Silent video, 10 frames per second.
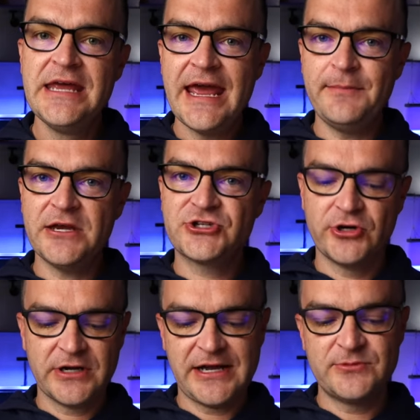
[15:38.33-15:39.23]
and make
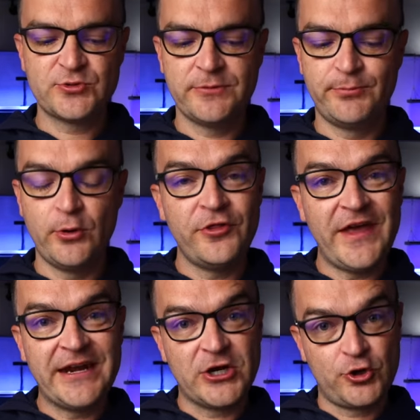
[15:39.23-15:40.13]
sure it comes with both
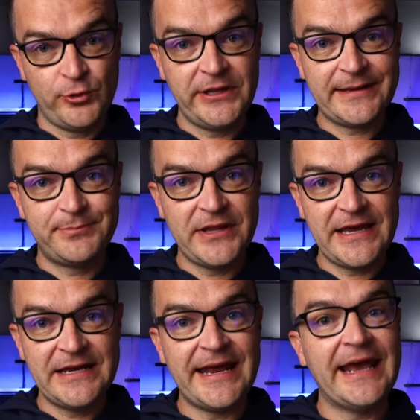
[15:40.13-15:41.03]
an acrylic blade